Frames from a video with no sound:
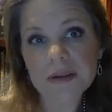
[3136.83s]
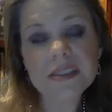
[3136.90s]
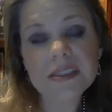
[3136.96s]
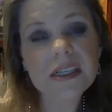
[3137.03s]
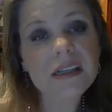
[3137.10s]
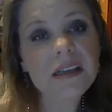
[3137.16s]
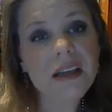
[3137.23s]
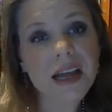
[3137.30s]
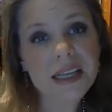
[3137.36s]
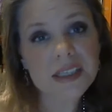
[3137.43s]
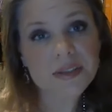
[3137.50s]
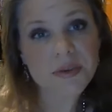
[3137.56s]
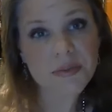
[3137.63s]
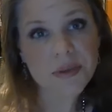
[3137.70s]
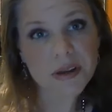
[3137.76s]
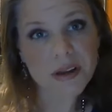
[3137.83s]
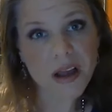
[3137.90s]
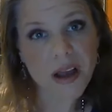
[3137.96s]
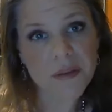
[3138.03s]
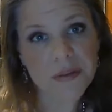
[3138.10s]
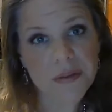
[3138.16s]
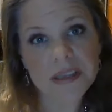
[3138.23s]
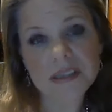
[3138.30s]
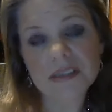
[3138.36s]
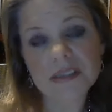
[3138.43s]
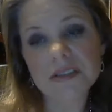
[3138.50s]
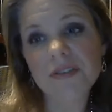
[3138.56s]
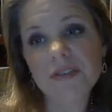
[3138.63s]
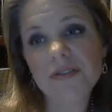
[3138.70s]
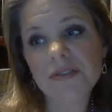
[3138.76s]
declines from the law, because
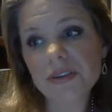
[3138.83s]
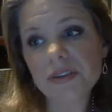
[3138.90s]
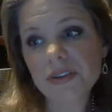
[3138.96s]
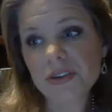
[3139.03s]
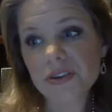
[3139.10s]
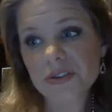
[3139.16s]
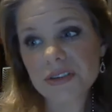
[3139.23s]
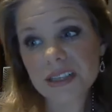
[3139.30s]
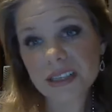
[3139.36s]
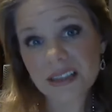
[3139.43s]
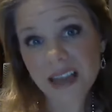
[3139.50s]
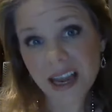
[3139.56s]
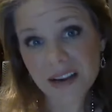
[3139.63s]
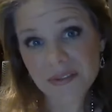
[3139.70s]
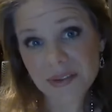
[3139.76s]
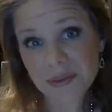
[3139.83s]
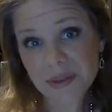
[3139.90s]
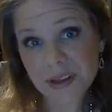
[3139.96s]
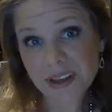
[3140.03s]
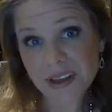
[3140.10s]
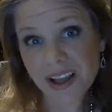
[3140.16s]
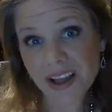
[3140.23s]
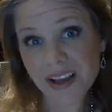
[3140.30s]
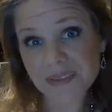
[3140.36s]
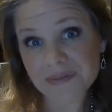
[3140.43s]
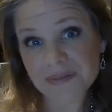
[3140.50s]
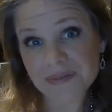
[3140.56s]
the further you decline from the law,